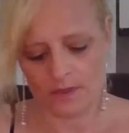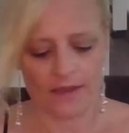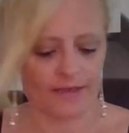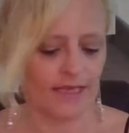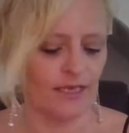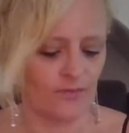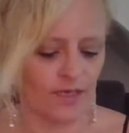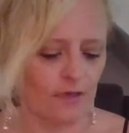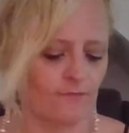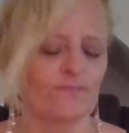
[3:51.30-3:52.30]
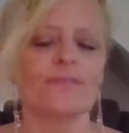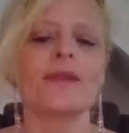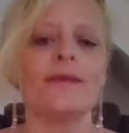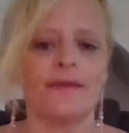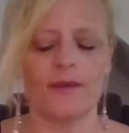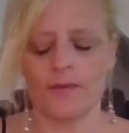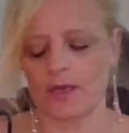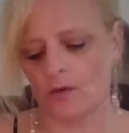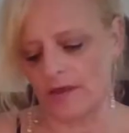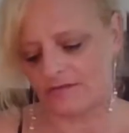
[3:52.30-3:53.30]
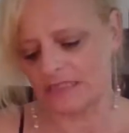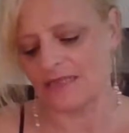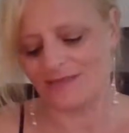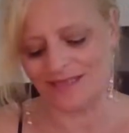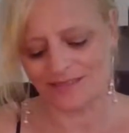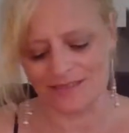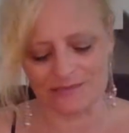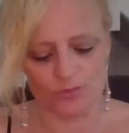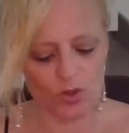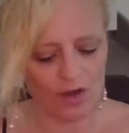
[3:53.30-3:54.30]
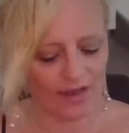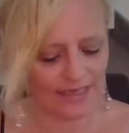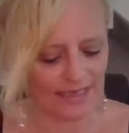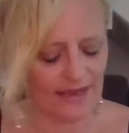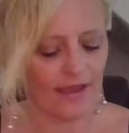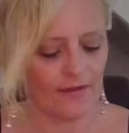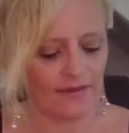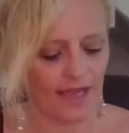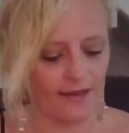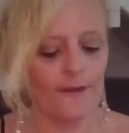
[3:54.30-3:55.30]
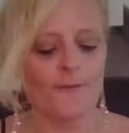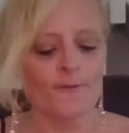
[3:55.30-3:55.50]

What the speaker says: Okay, here we go. This is more like it now. Okay.